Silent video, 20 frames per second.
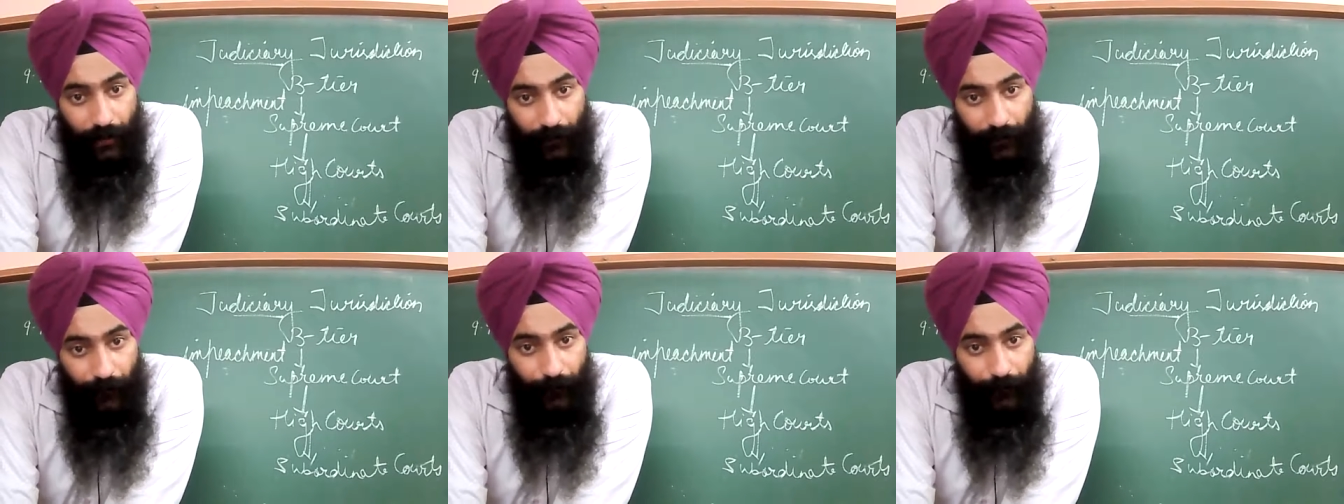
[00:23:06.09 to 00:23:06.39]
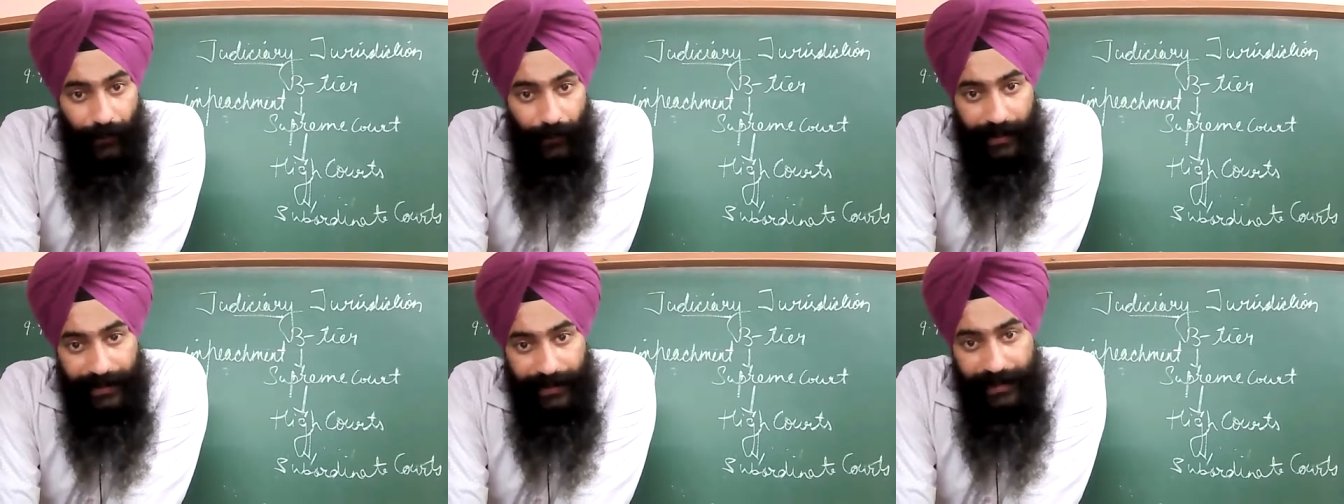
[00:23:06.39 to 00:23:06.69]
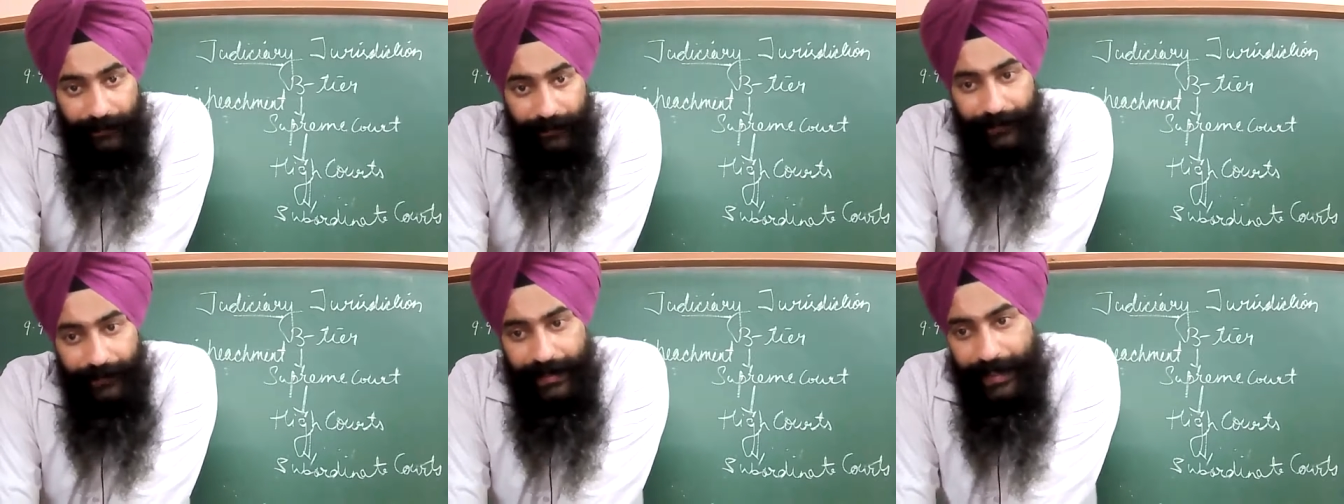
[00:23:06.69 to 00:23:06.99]

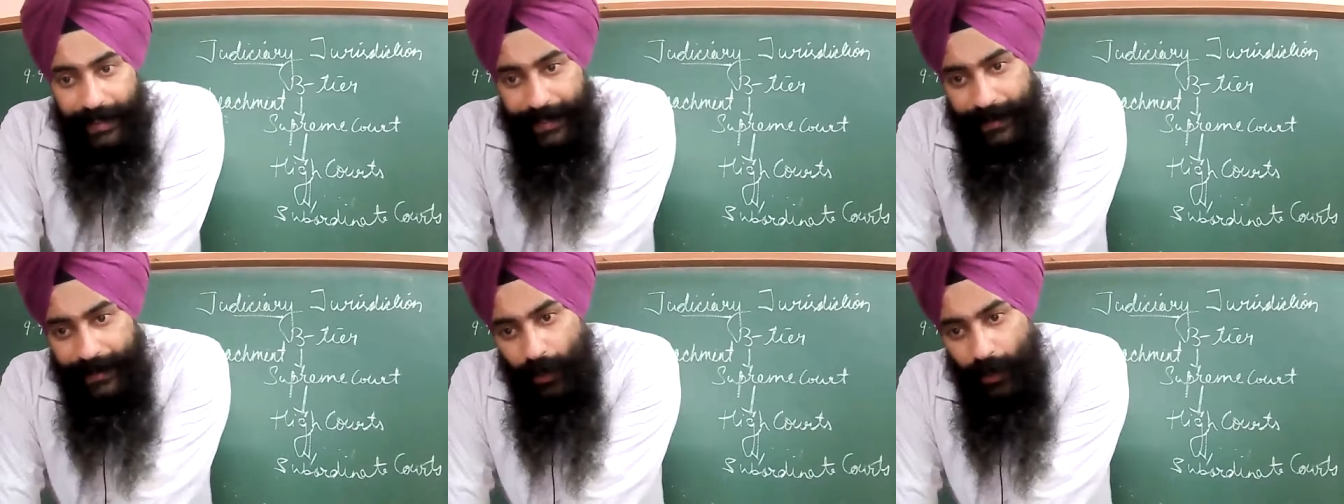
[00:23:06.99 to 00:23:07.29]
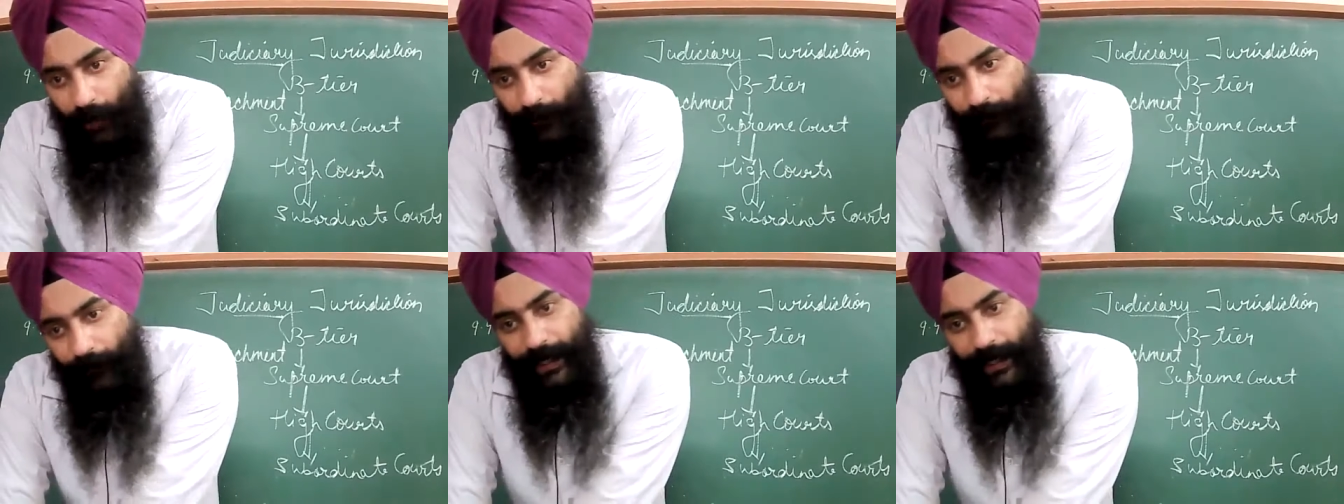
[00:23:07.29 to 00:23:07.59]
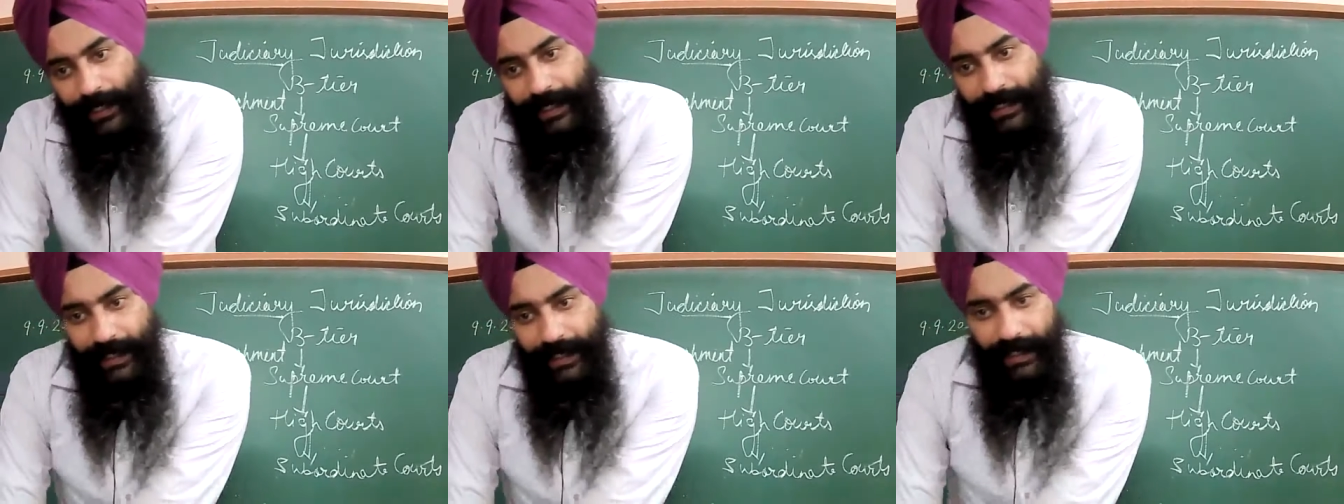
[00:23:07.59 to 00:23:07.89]
Victim can
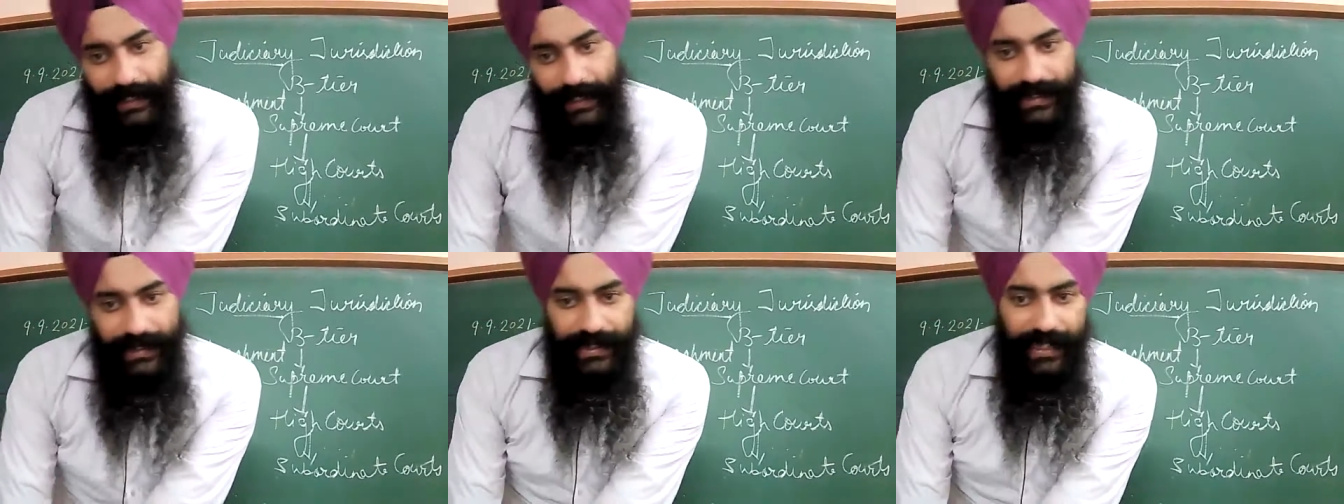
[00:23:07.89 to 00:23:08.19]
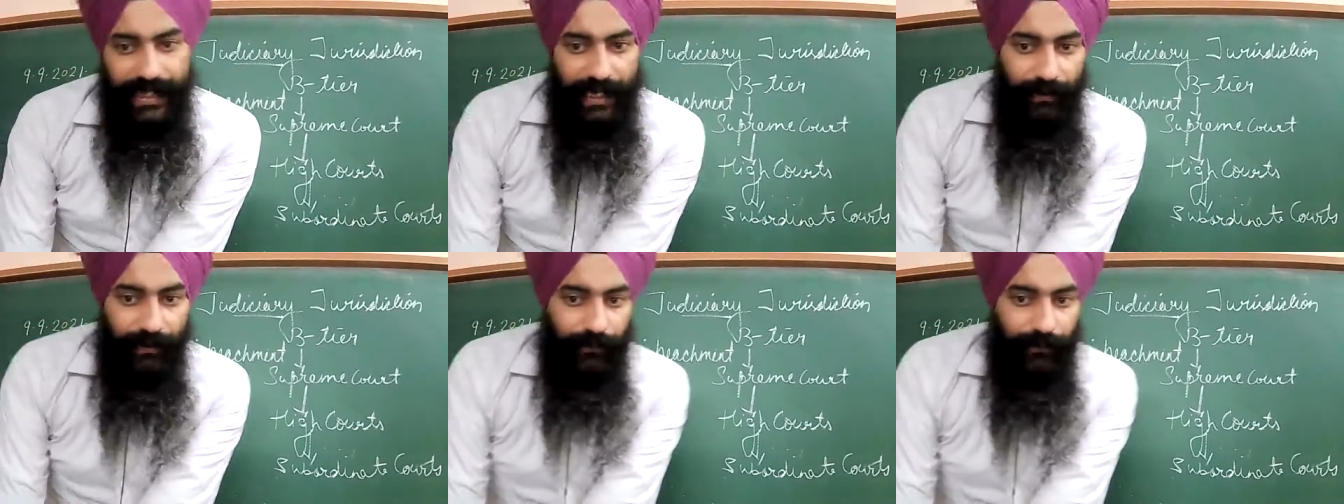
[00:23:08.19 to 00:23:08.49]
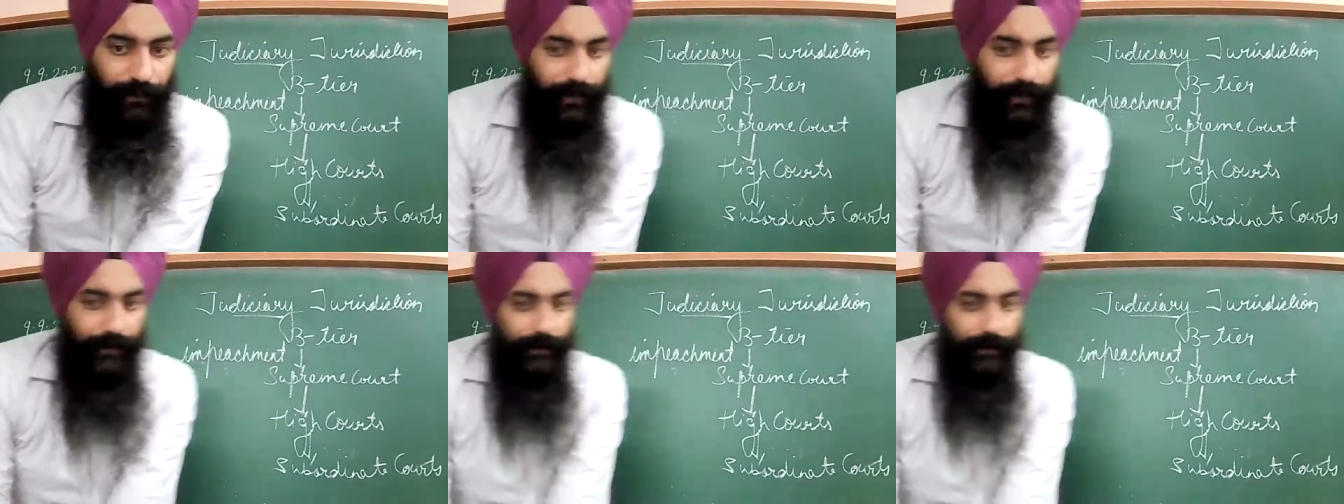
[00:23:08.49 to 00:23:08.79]
offend
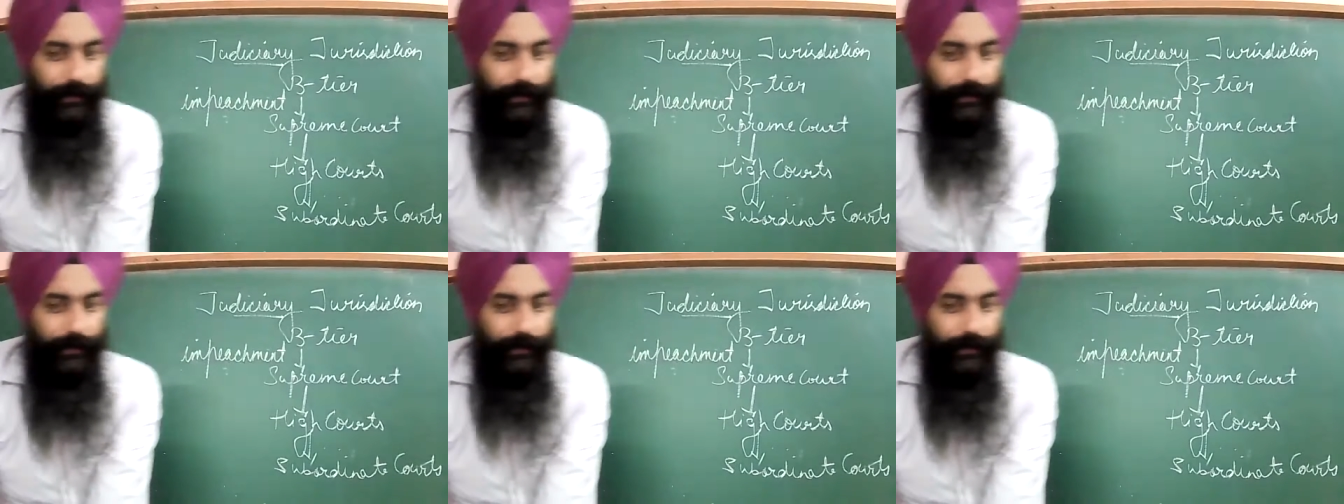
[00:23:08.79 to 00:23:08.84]
itself.